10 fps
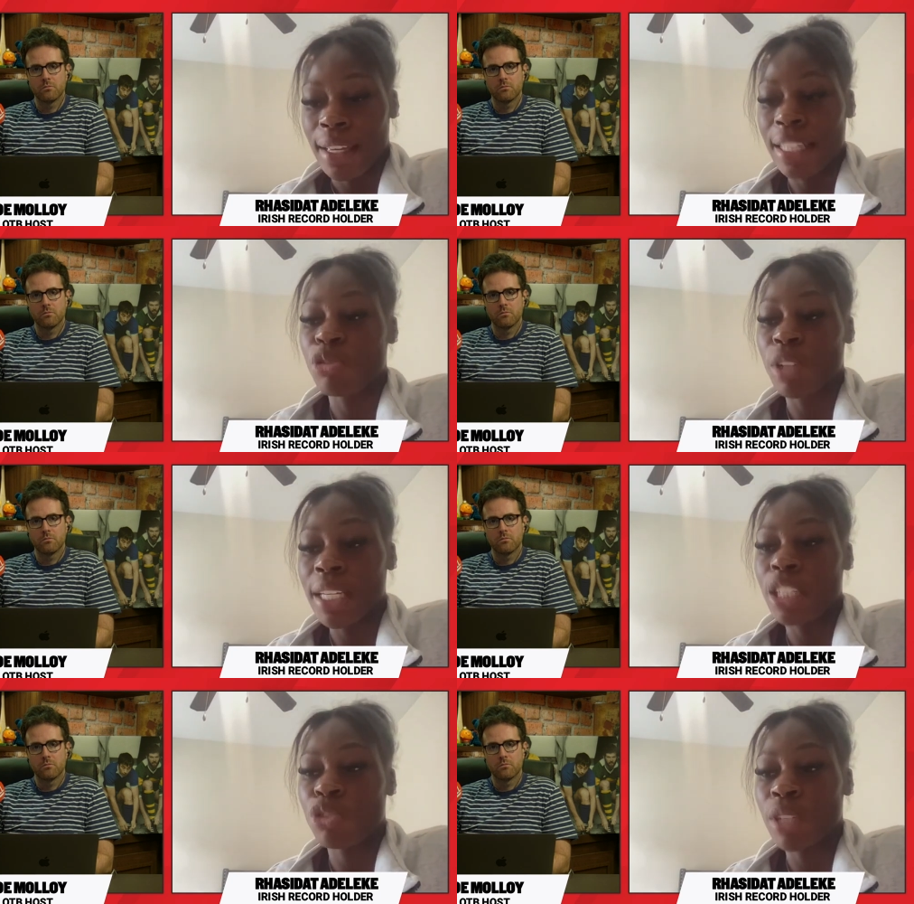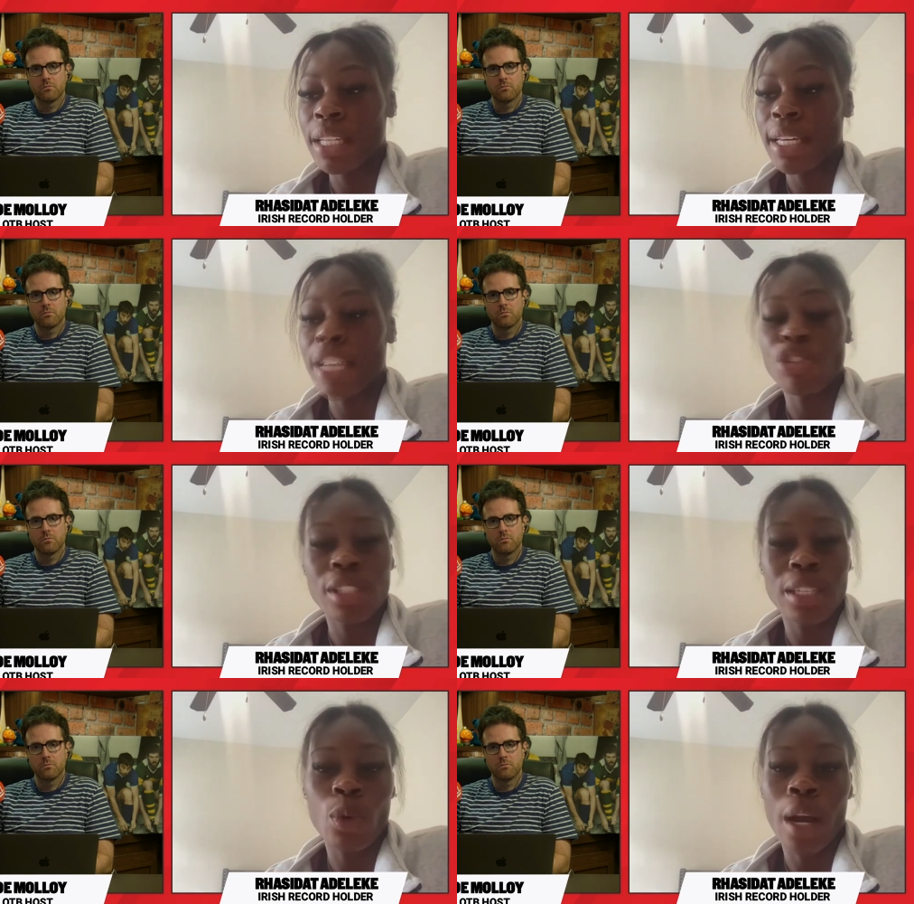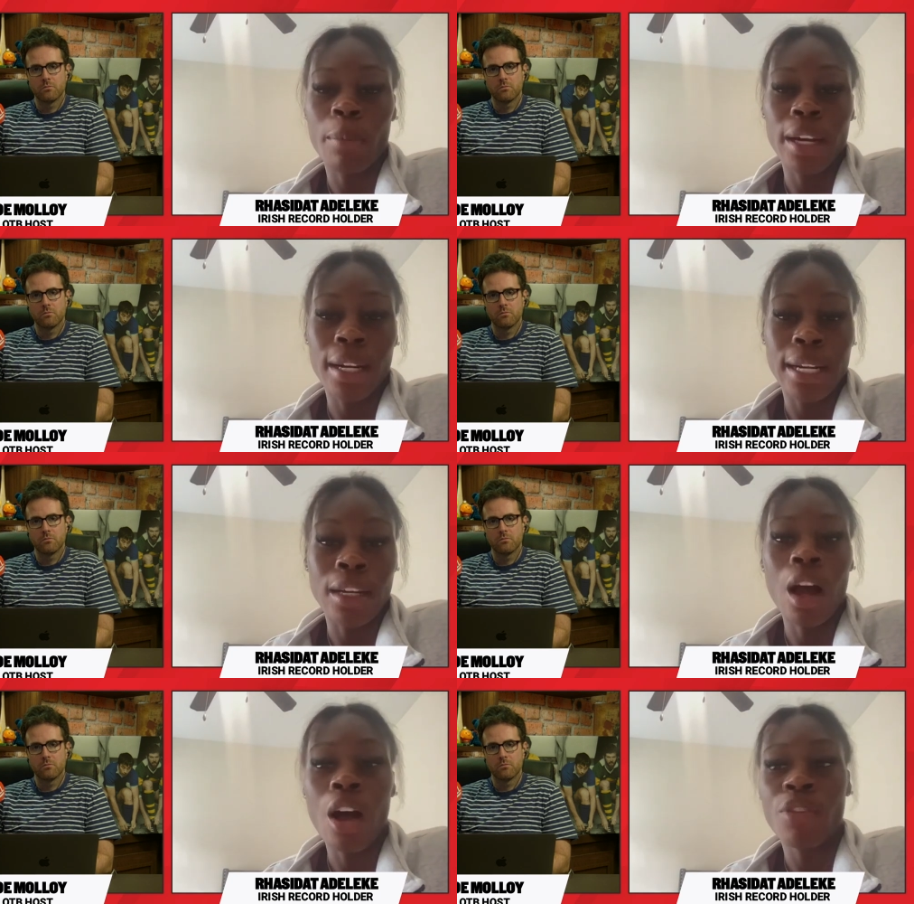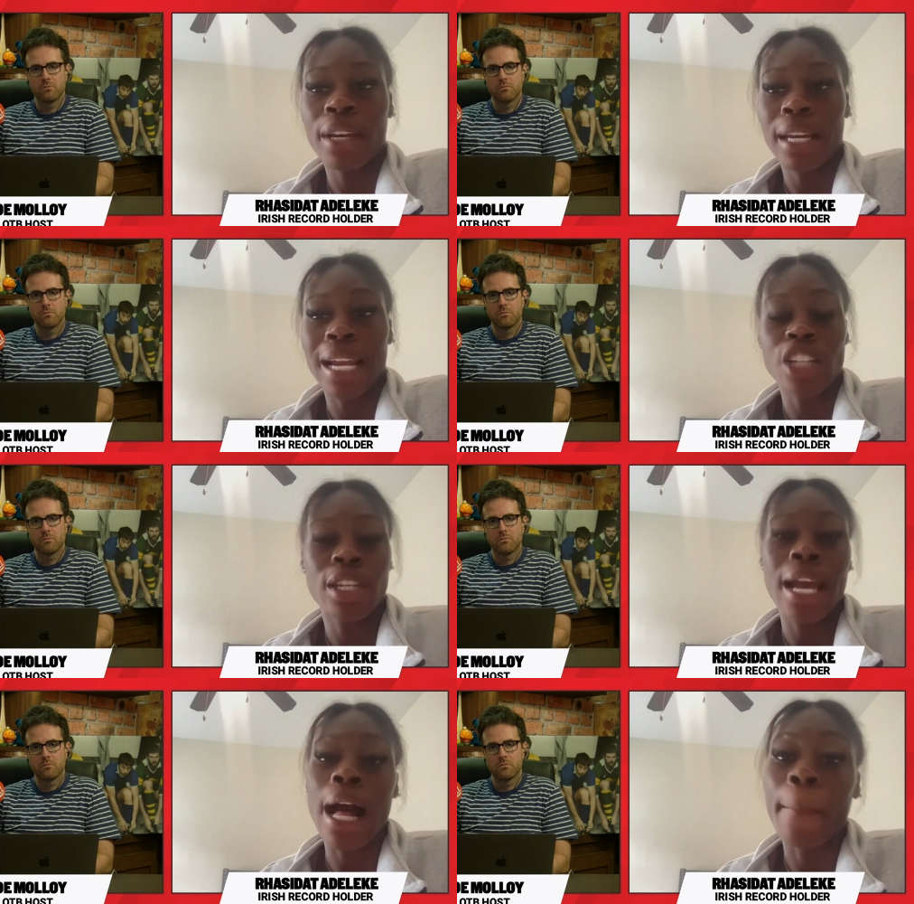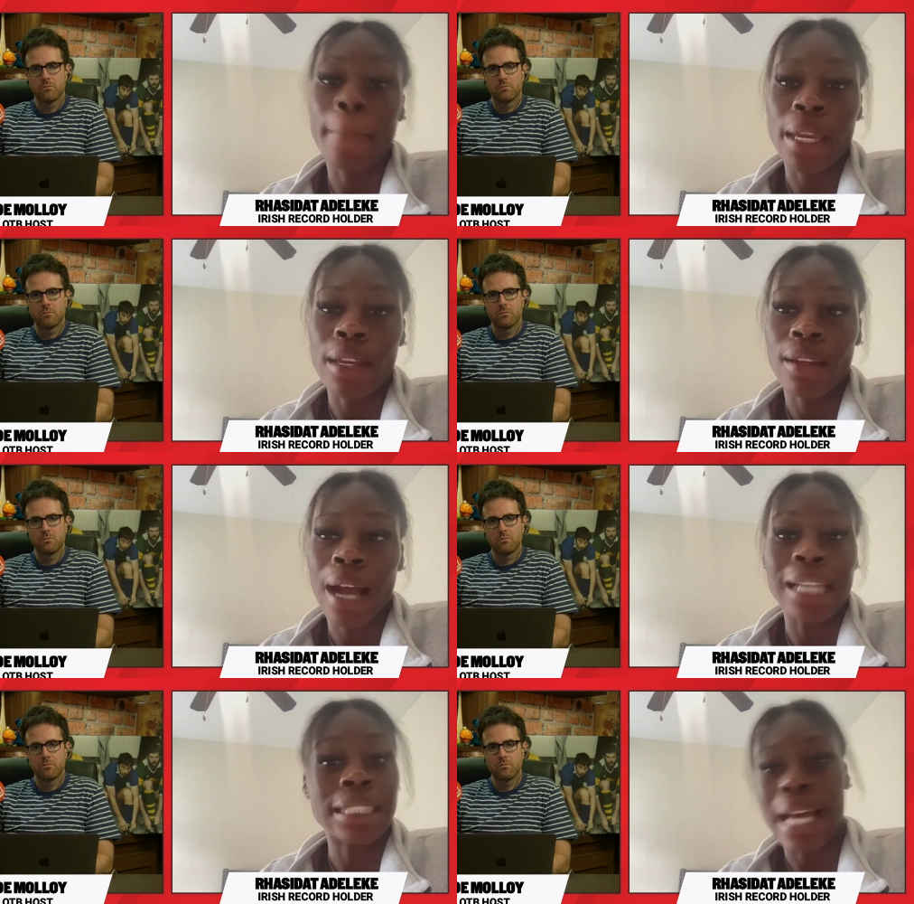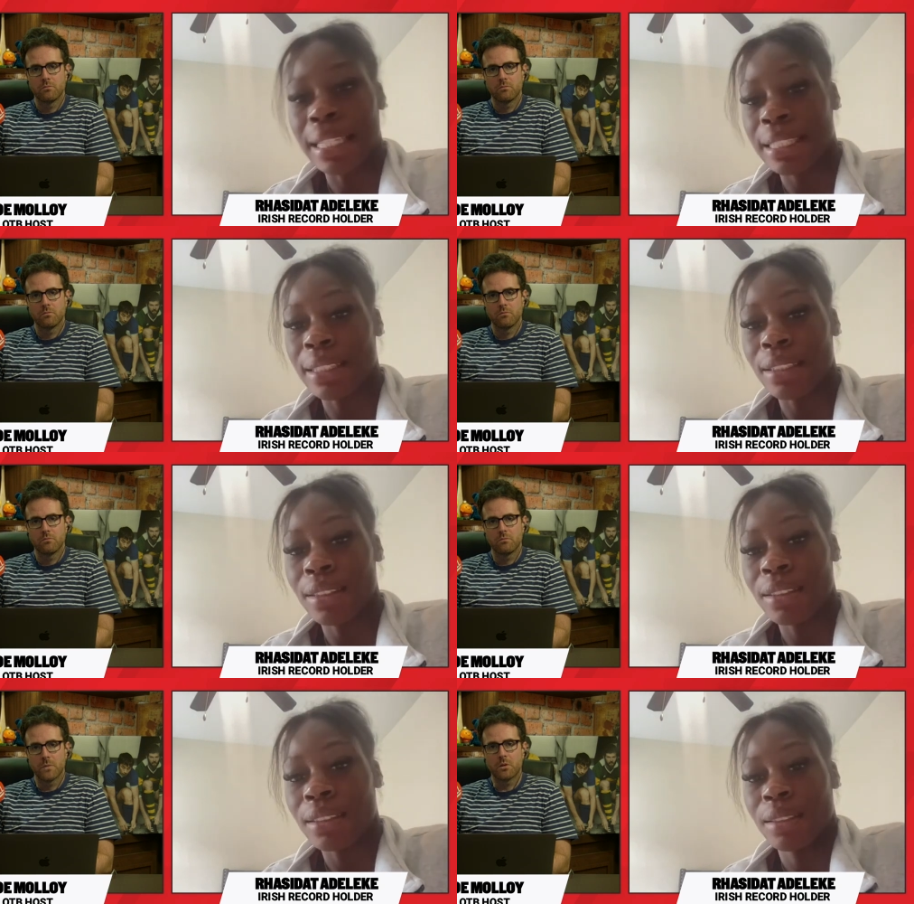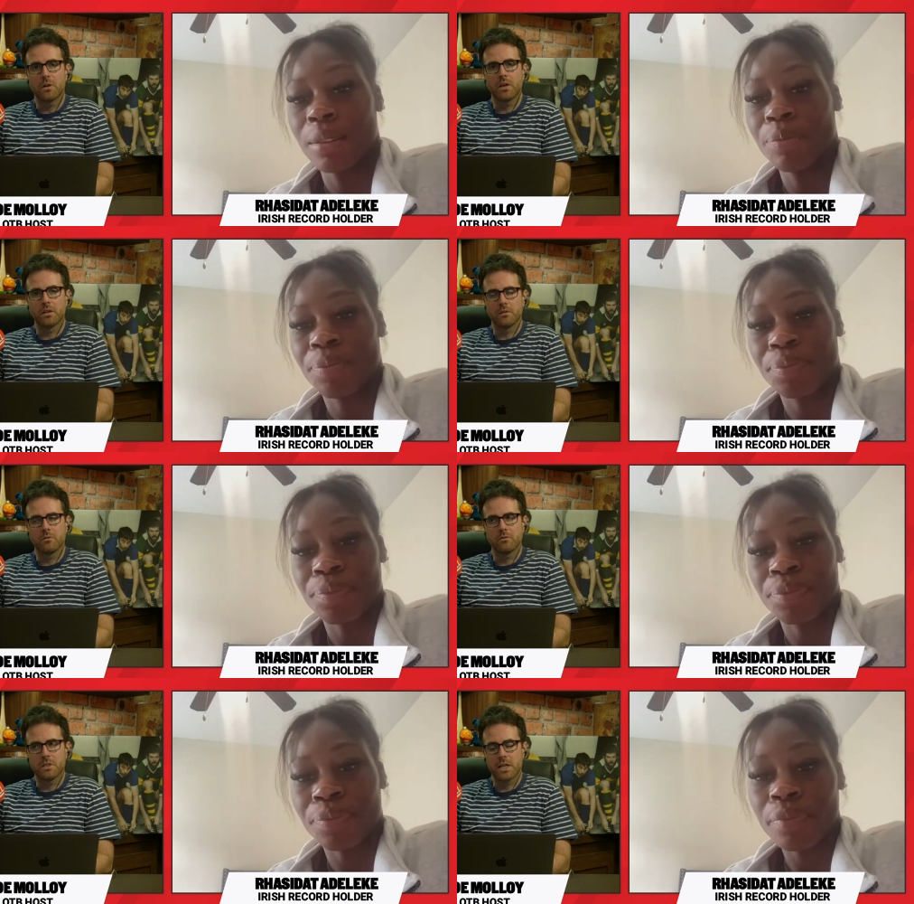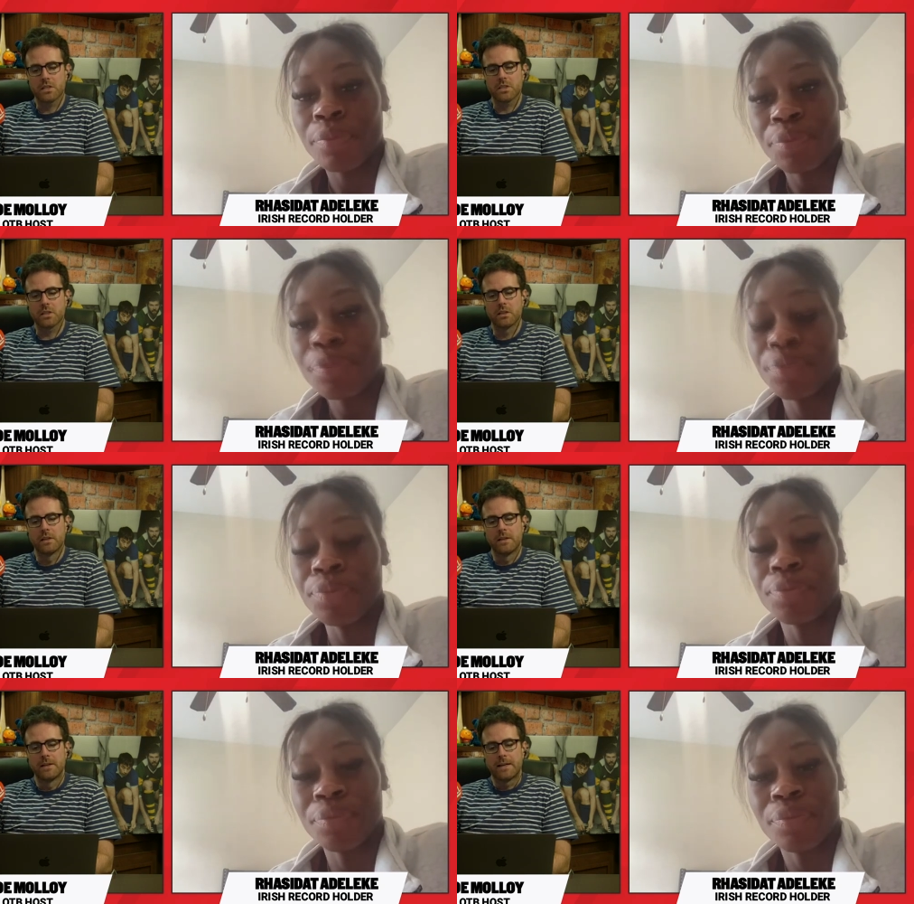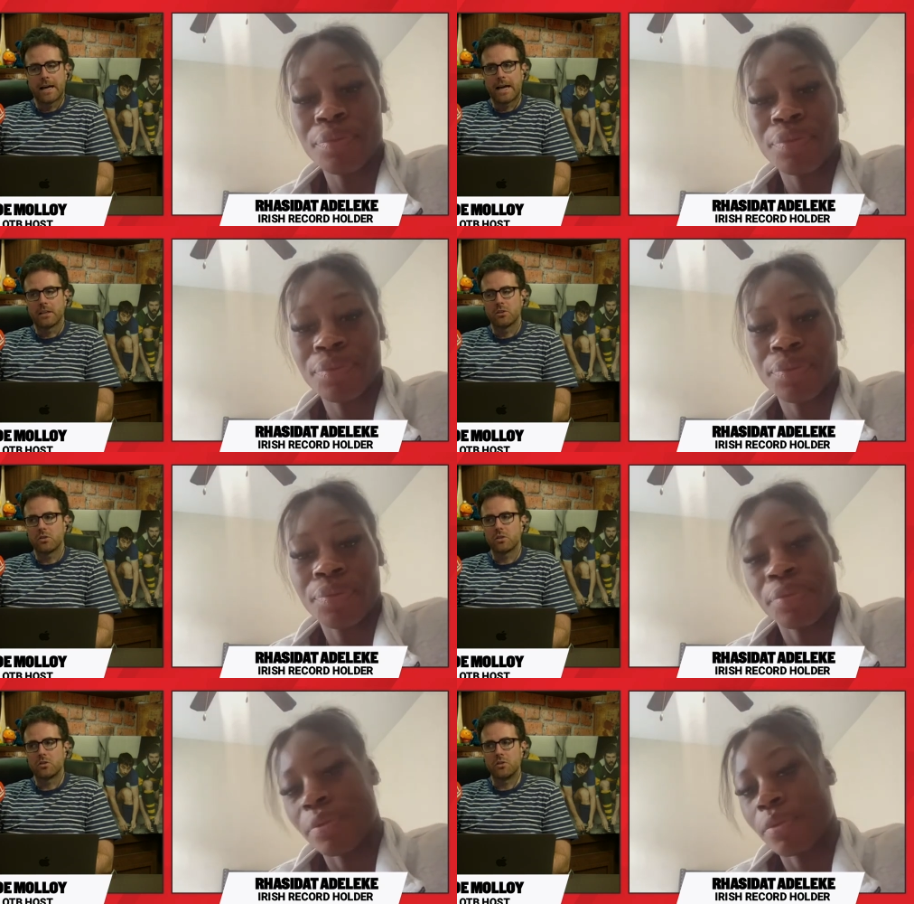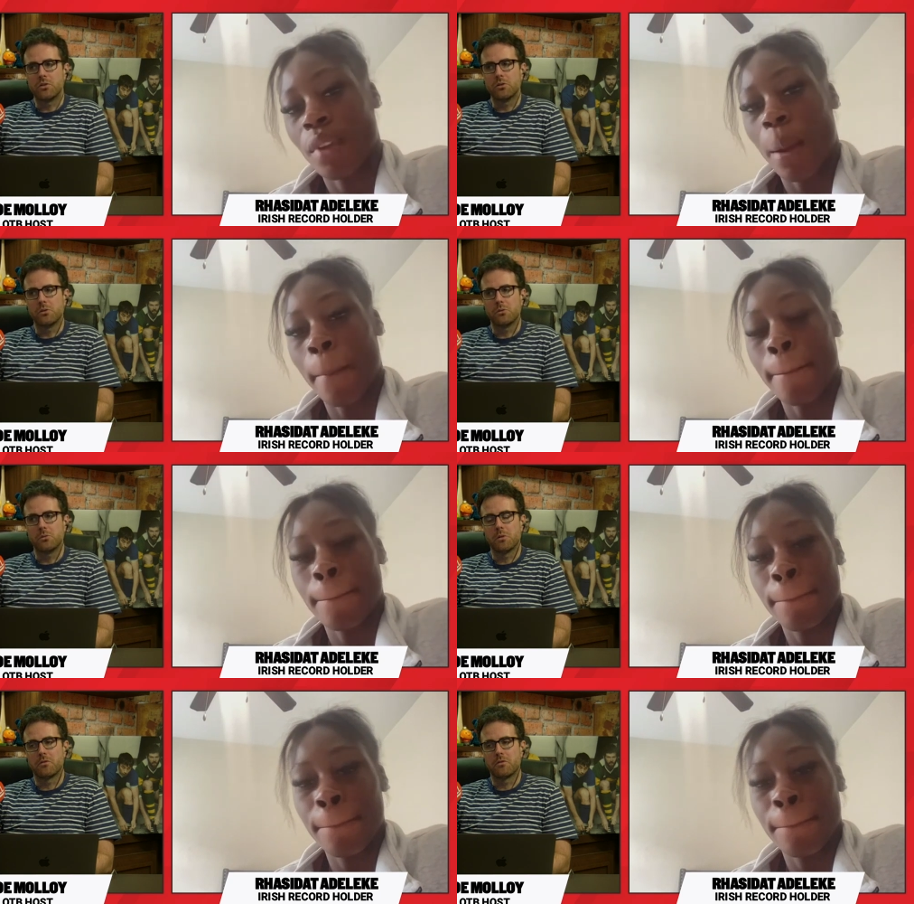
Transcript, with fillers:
Speaker 1: it's really, it's really interesting what I'm learning and a lot of it can actually help me as
Speaker 2: an athlete. Okay. Fantastic. Mm-hmm. And do you